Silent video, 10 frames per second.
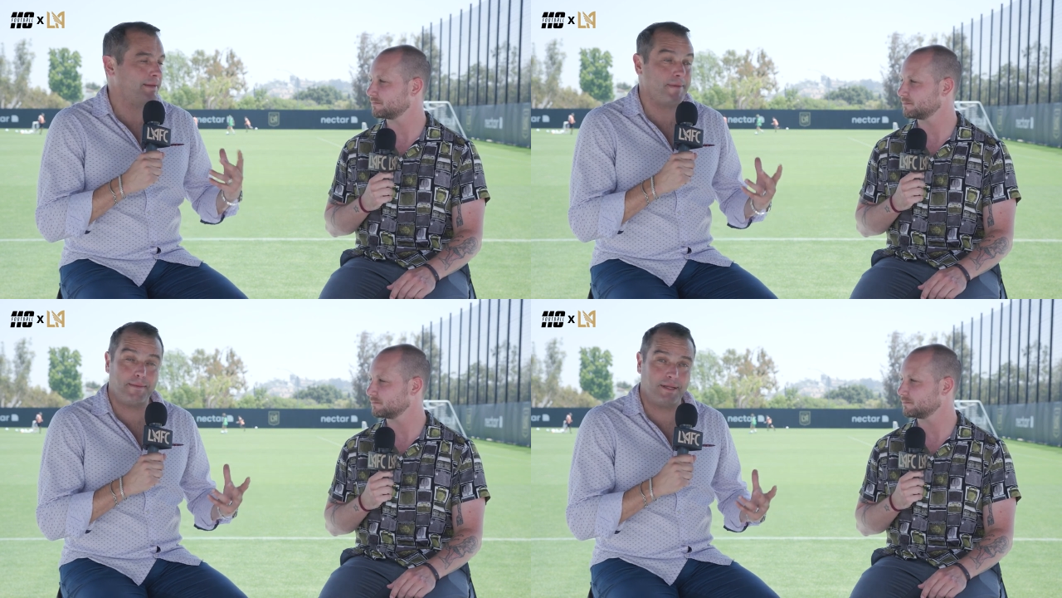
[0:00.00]

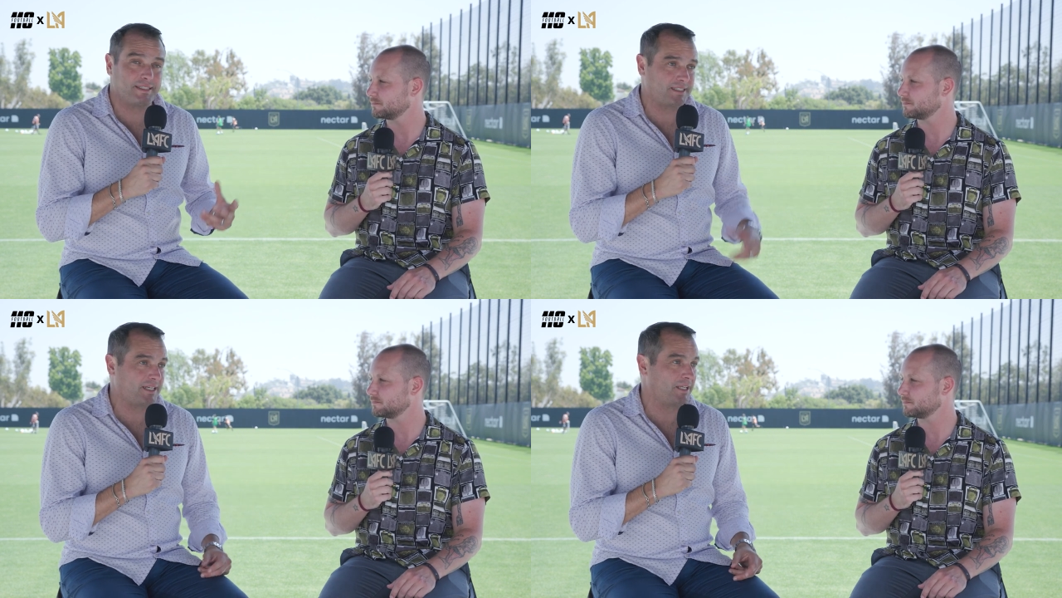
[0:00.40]
Speaker 1: and maybe
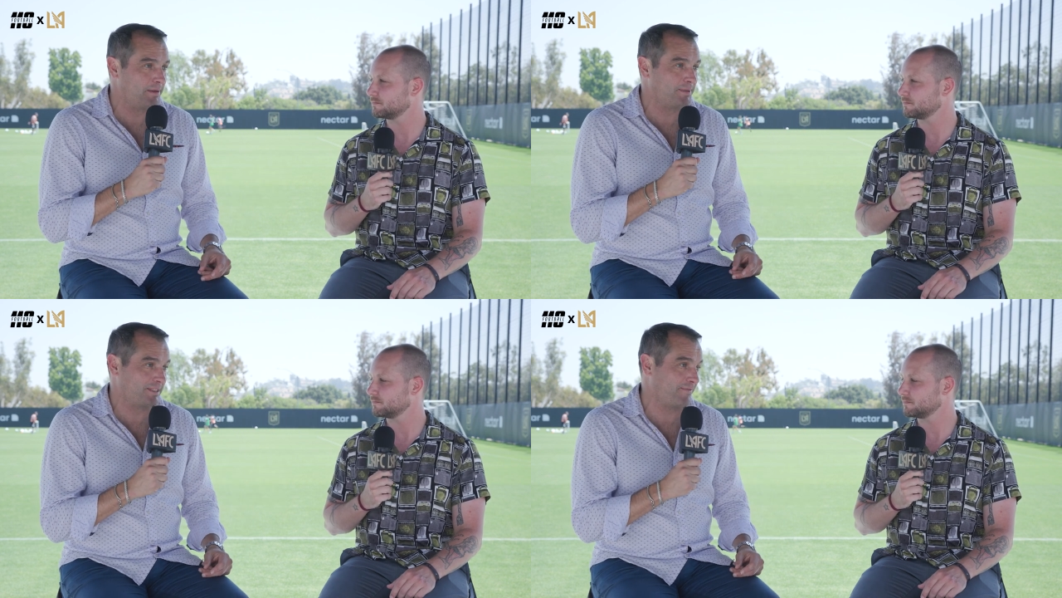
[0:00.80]
it's the
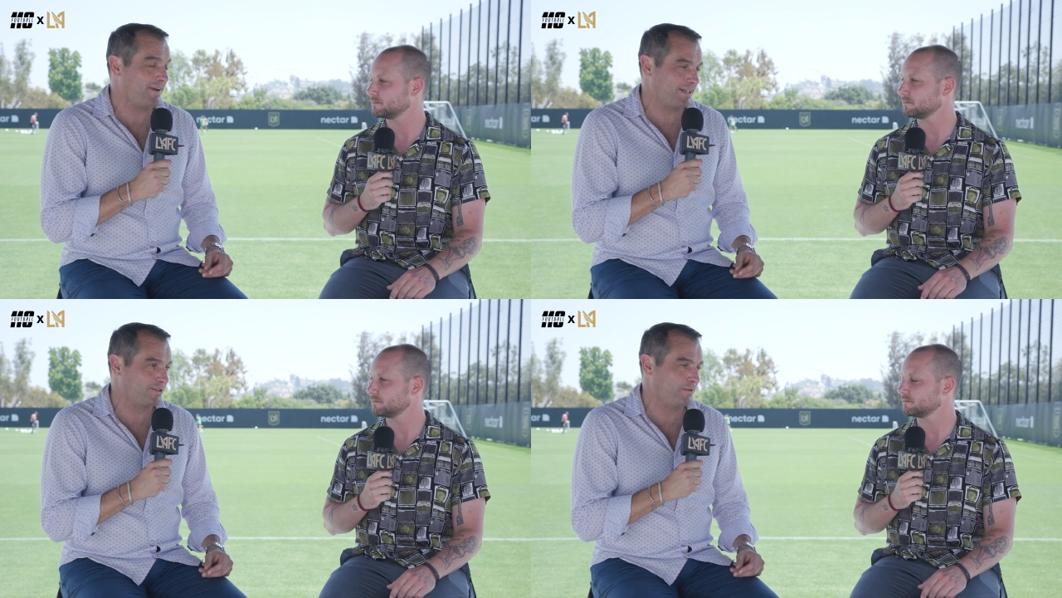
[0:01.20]
Columbus
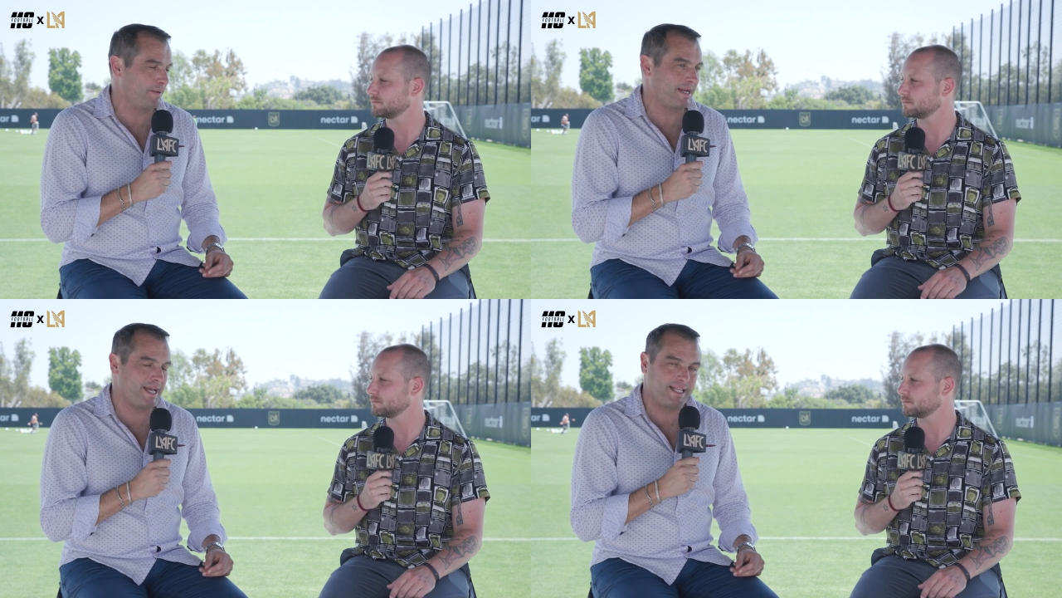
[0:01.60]
effect too
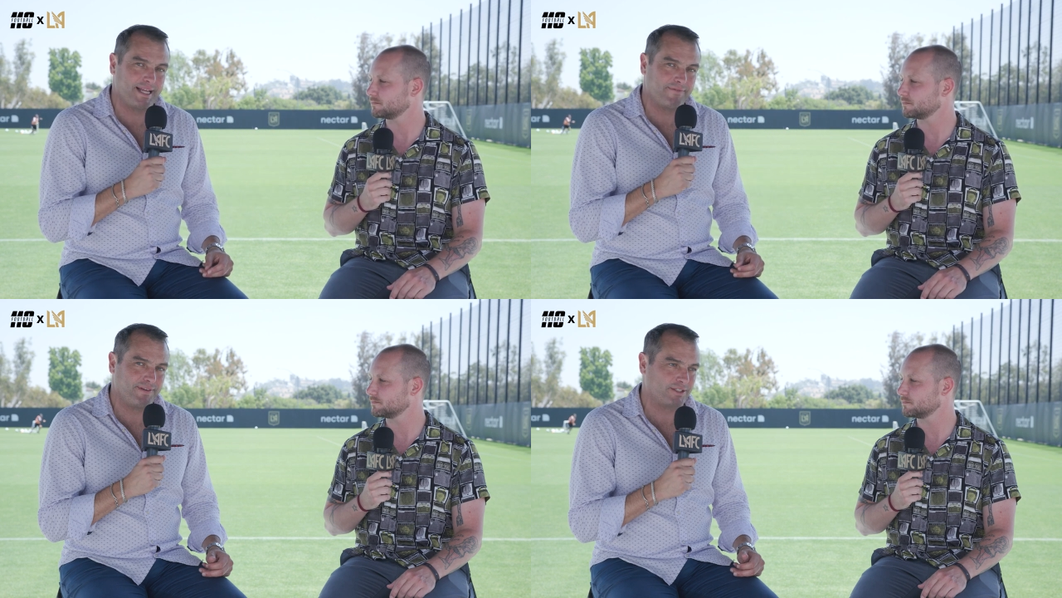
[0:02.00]
by getting
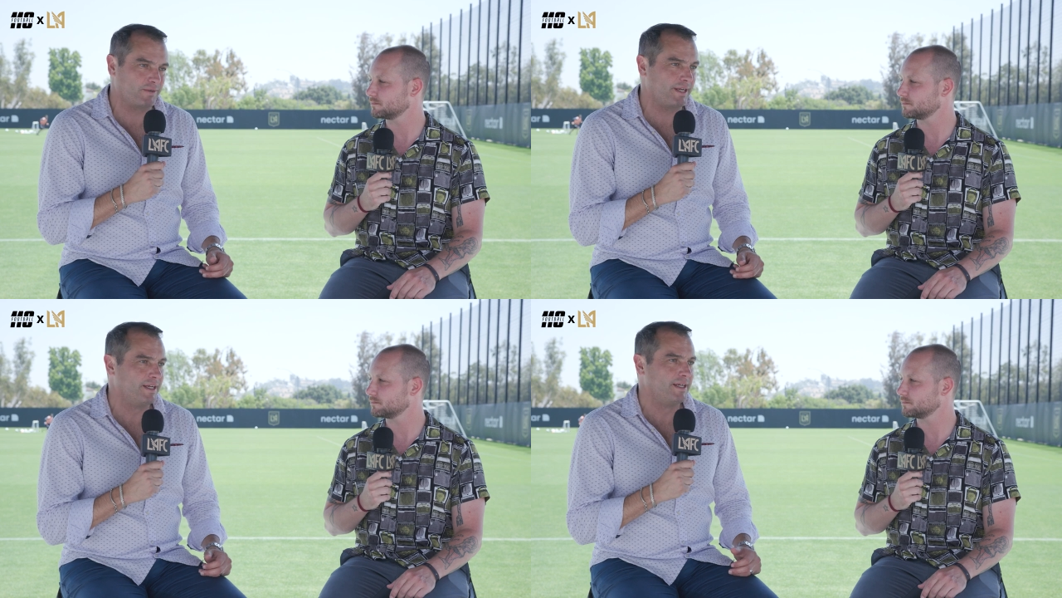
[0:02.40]
that
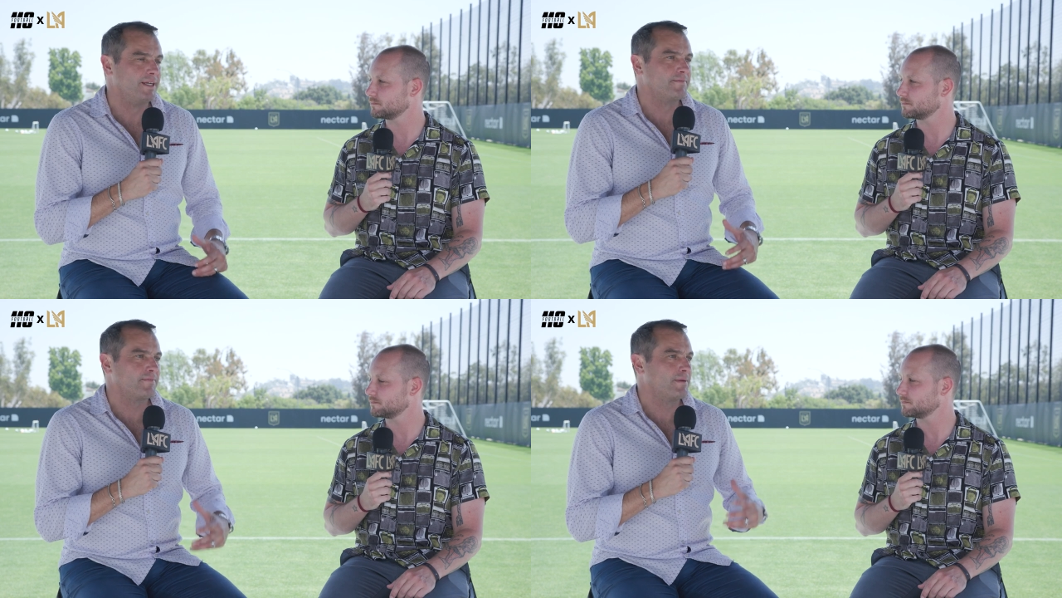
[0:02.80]
victory,
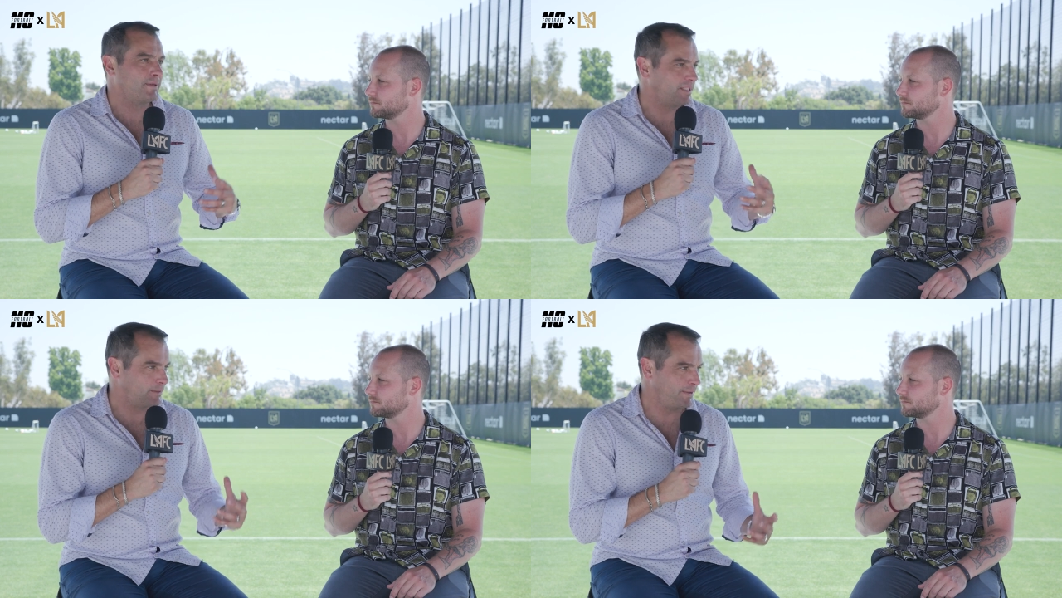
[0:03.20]
but
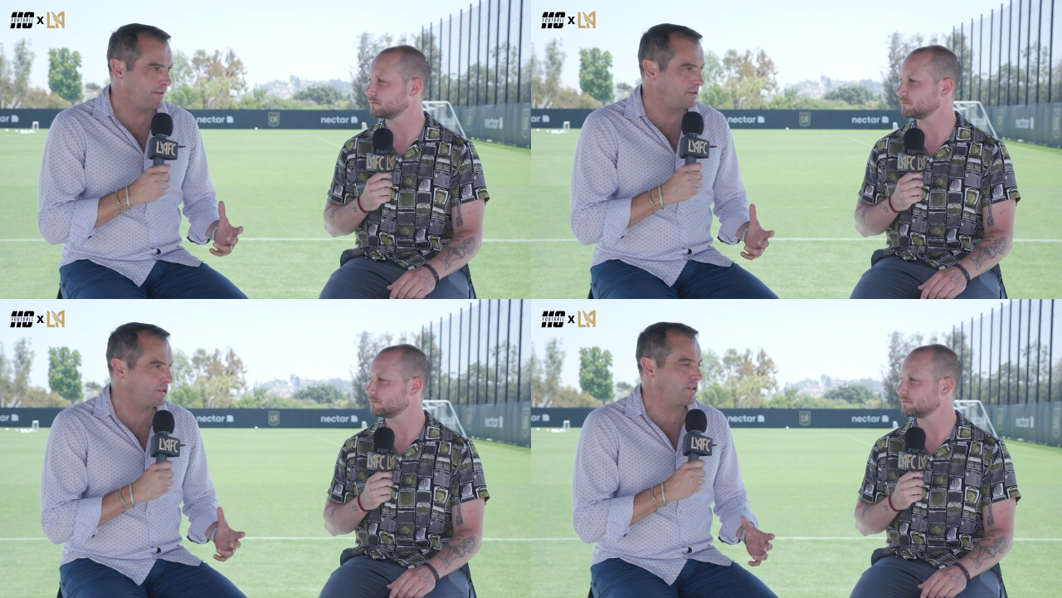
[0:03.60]
the
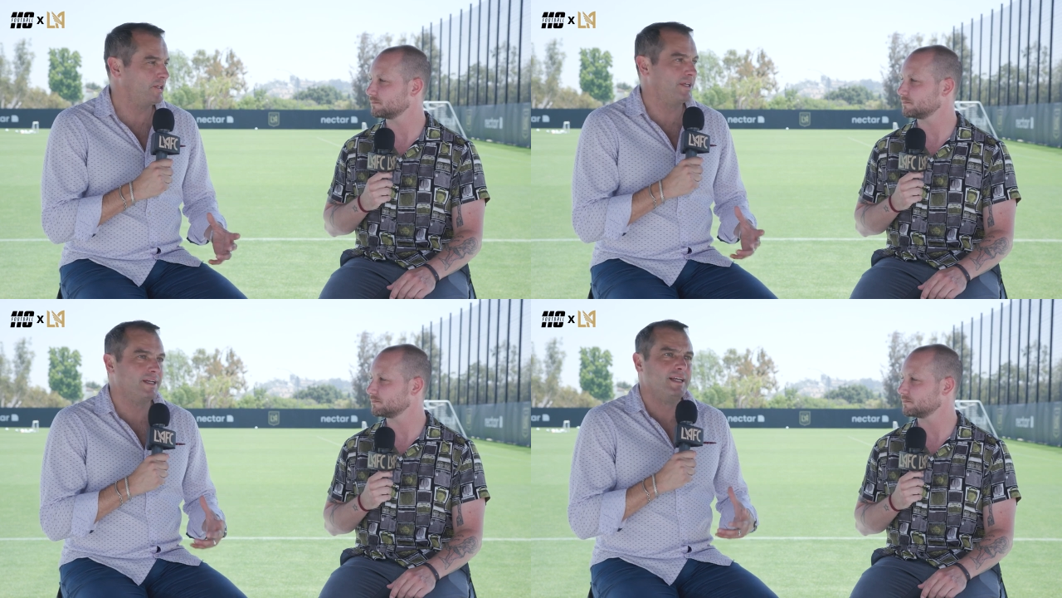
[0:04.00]
spirits are good.